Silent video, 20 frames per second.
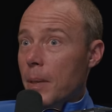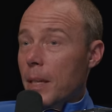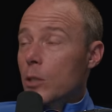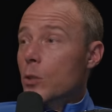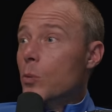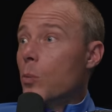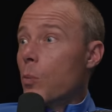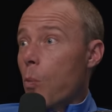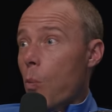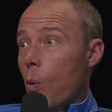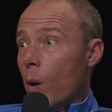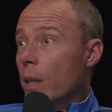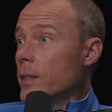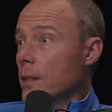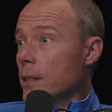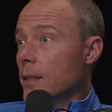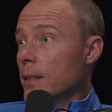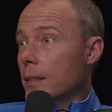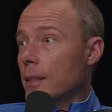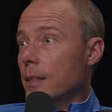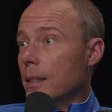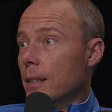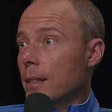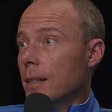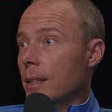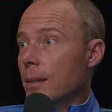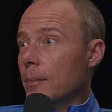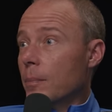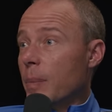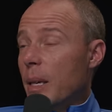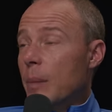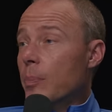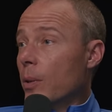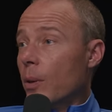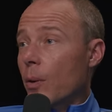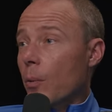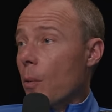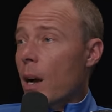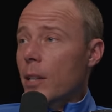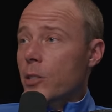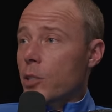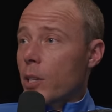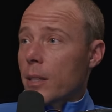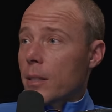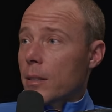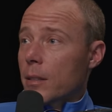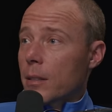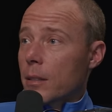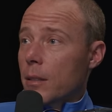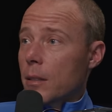Because once people are watching.